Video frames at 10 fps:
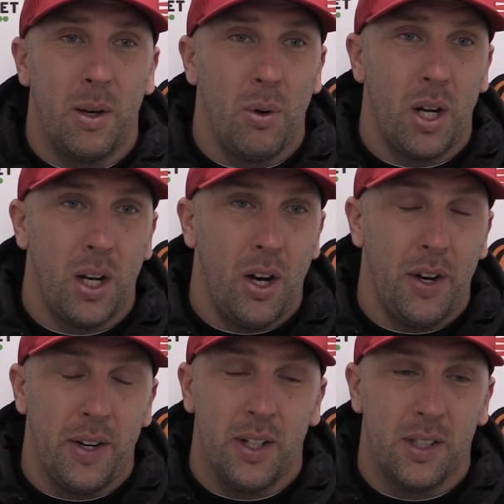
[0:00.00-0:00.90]
keep working
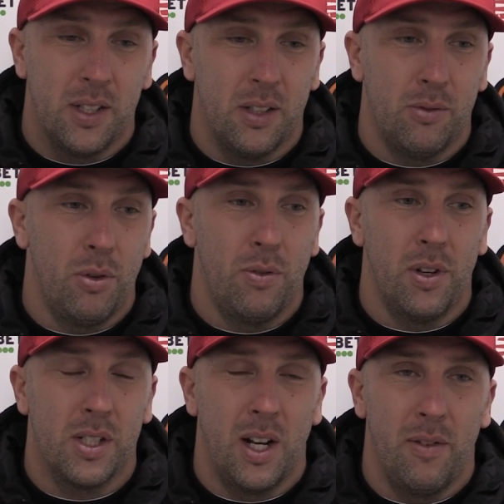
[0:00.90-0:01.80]
hard. It's a
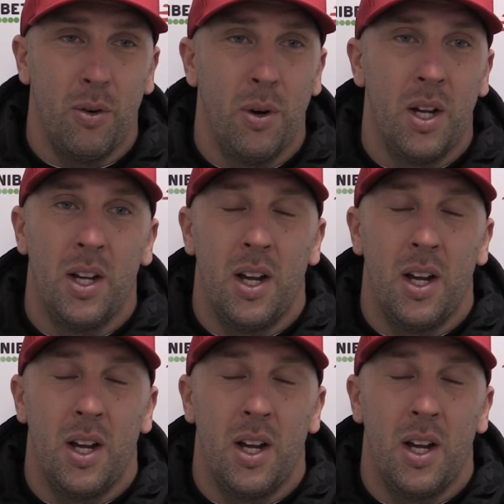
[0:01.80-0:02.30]
ruthless level.